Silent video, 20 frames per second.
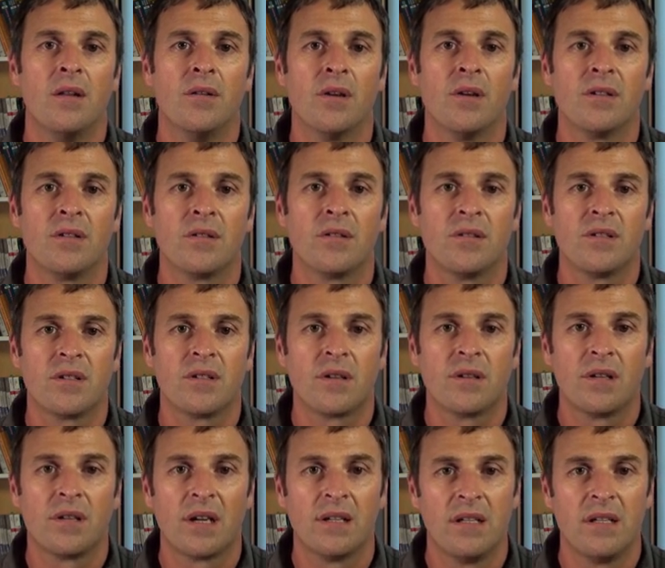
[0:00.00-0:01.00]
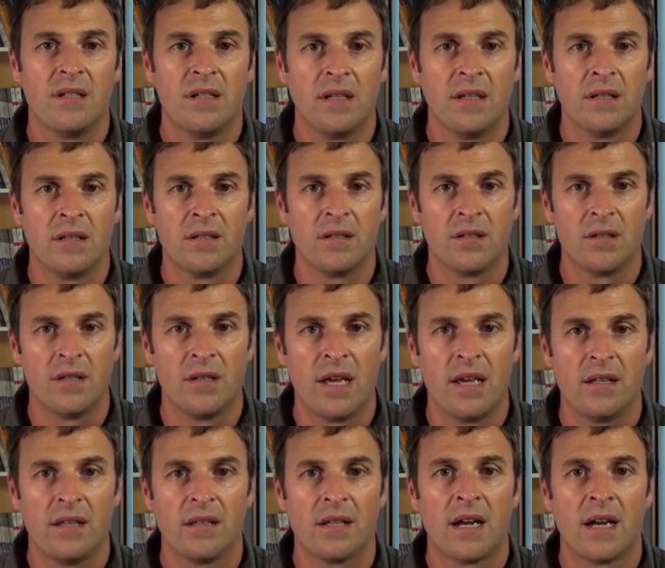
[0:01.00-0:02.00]
Not standardizing the
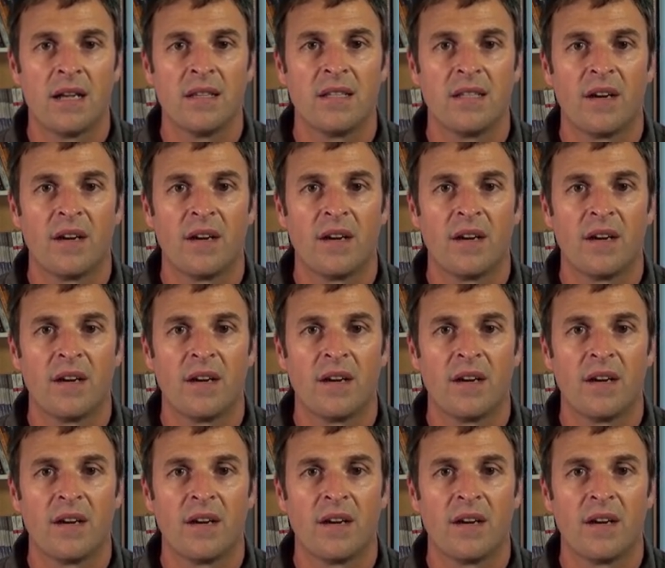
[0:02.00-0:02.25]
data,